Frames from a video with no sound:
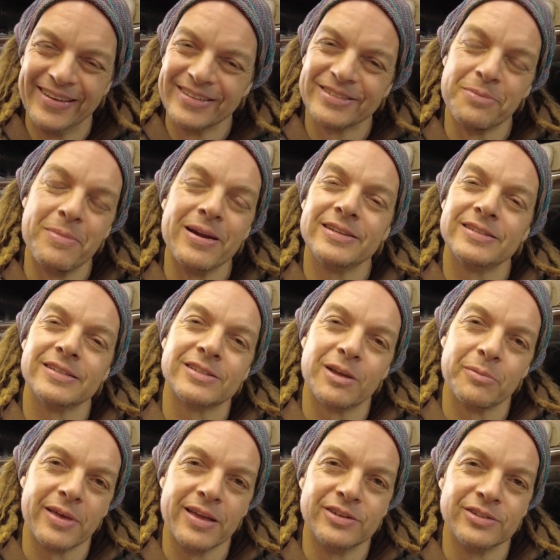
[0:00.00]
So I managed to
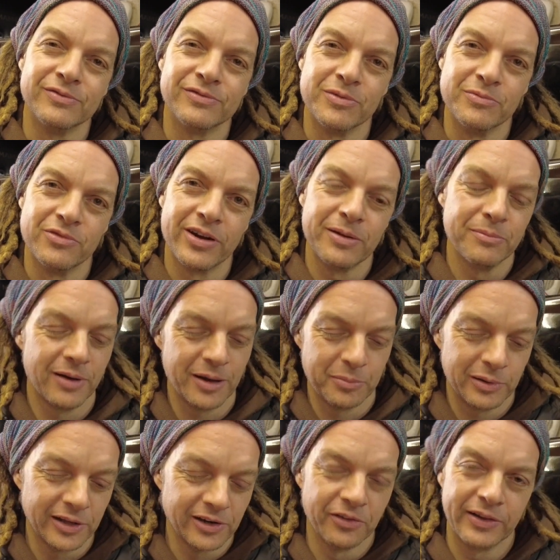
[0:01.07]
stop the engine from running by
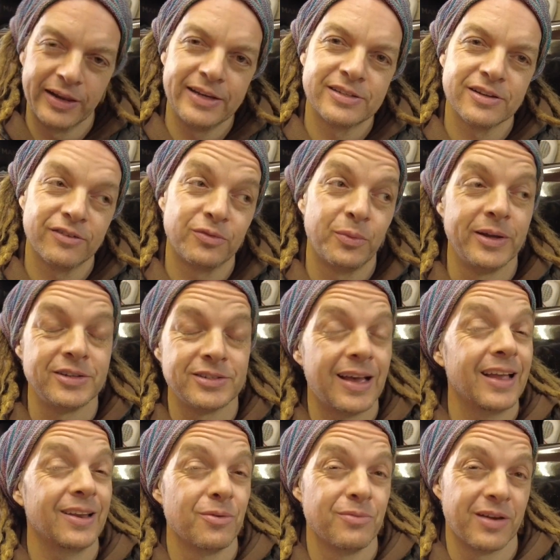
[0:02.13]
pulling all the leads off, which
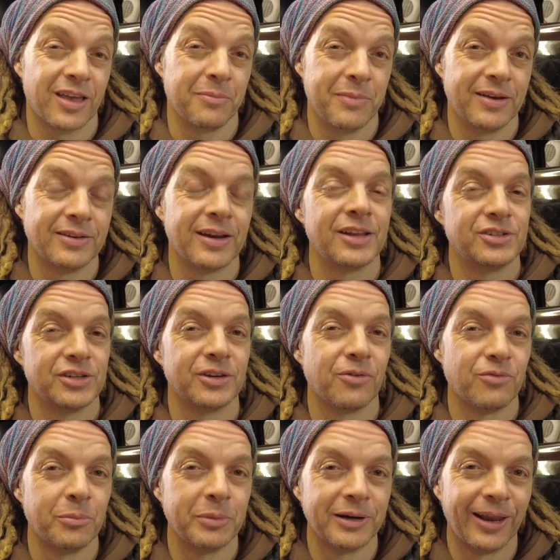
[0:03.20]
I don't recommend unless you've got
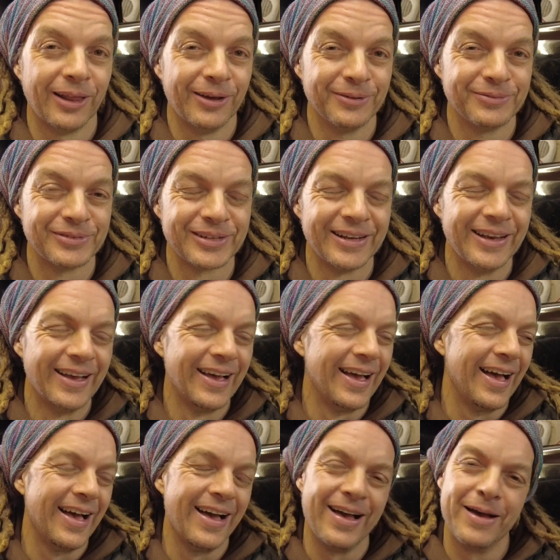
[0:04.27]
rubber gloves.
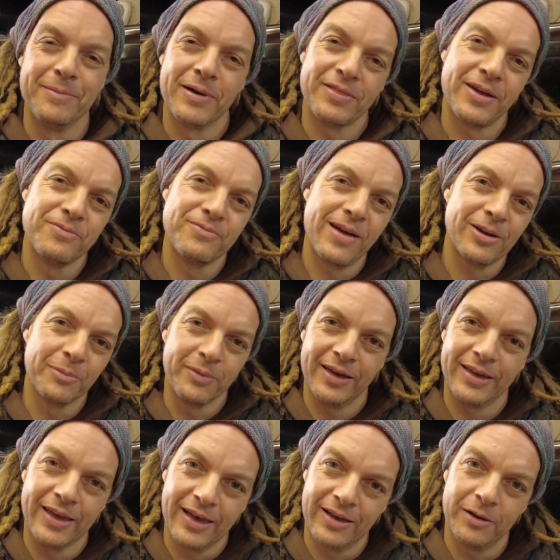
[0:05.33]
And then ran up
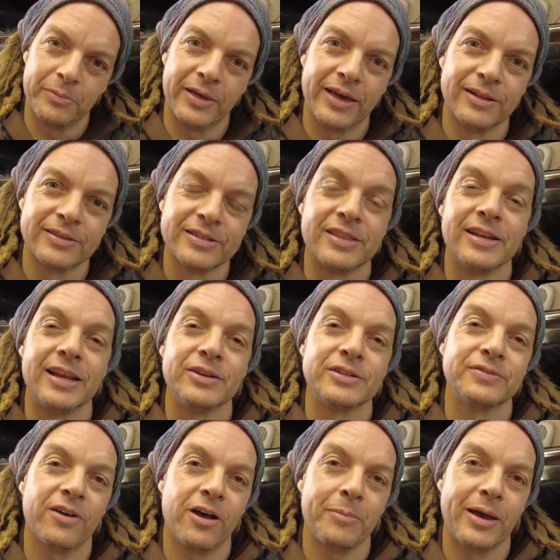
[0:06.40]
the hill to the
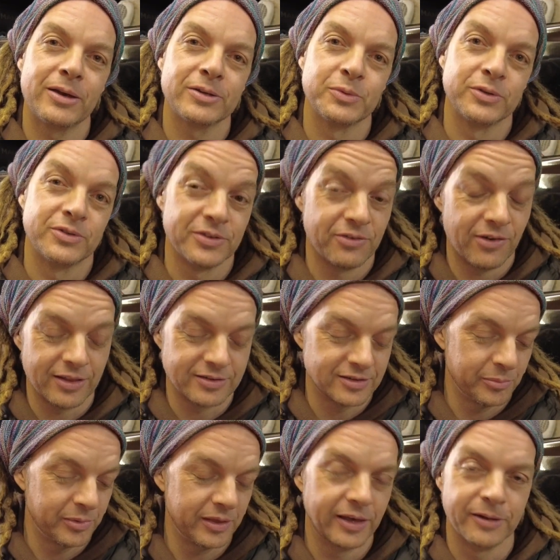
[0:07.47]
nearest farmhouse, which is right at the
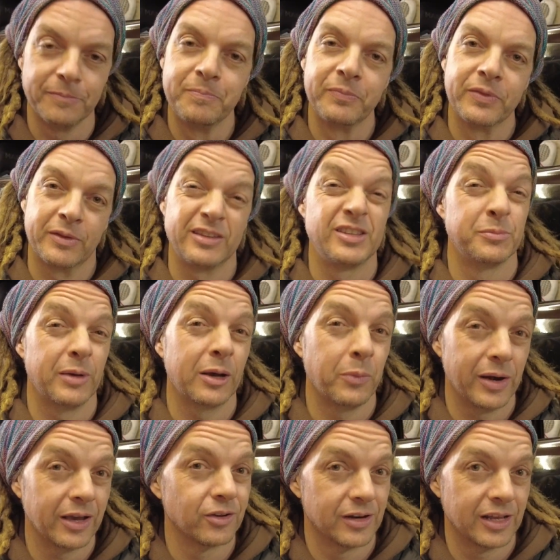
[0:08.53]
top of the hill. This is back
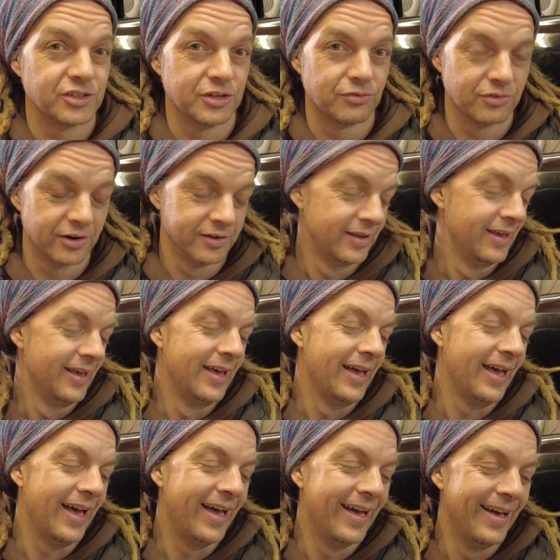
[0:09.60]
when I could actually run.
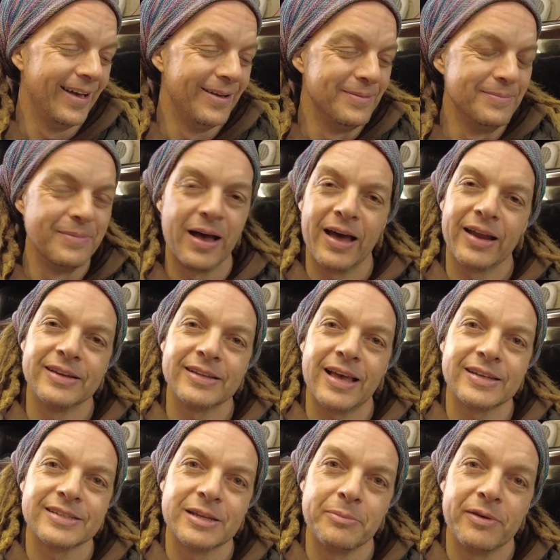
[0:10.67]
And
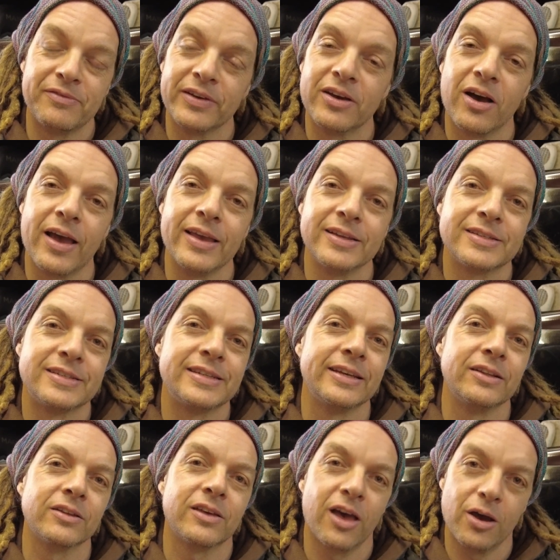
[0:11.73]
asked him if he got a
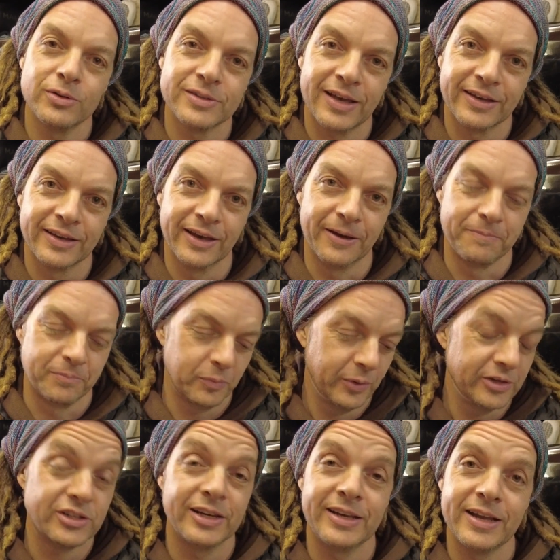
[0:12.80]
steel coat hanger,
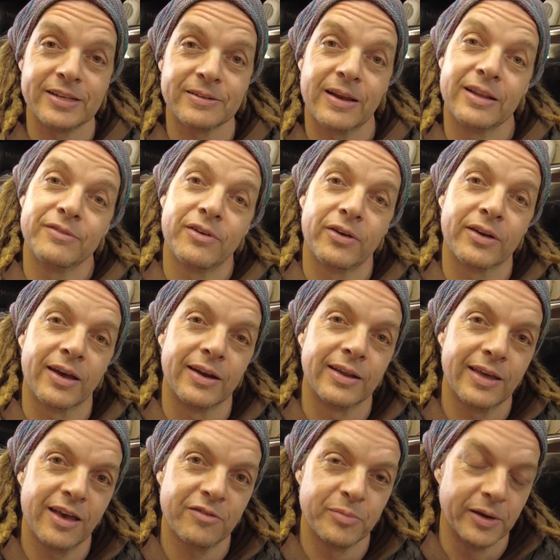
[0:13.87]
which he did, and he very kindly
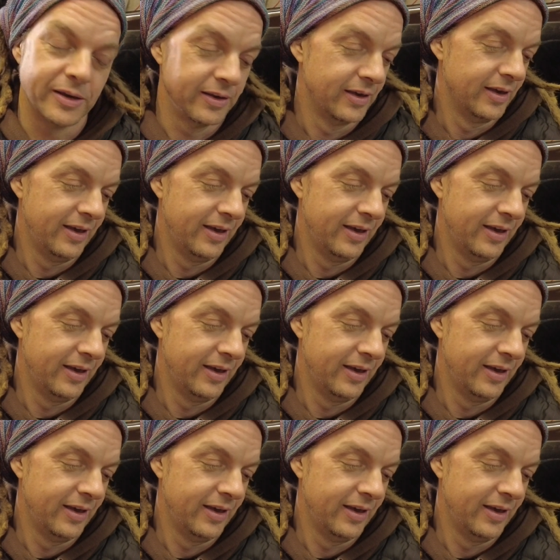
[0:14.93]
gave me.